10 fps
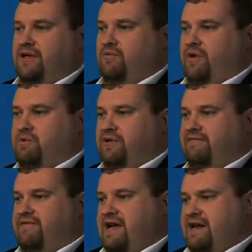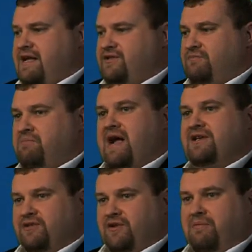We would have then had to
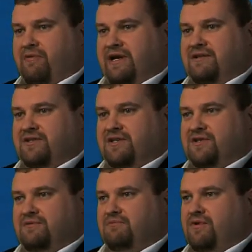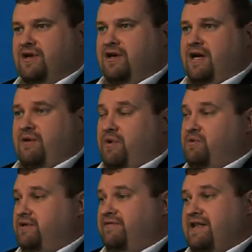patch the operating system, and we
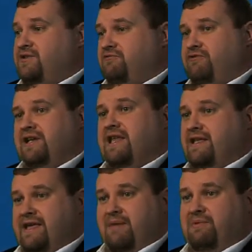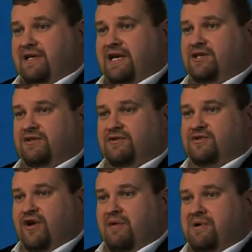would have had to relay the application on
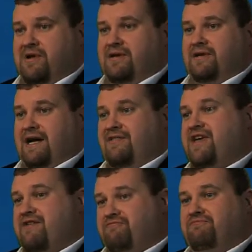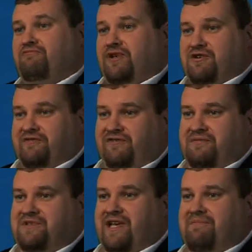top and then recover
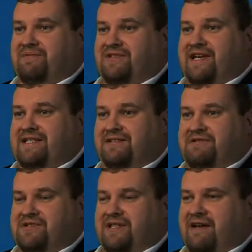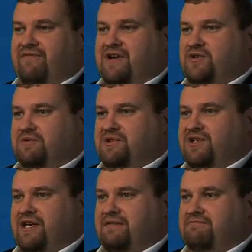from tape the data into that virtual
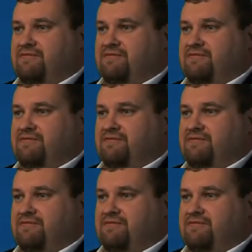machine.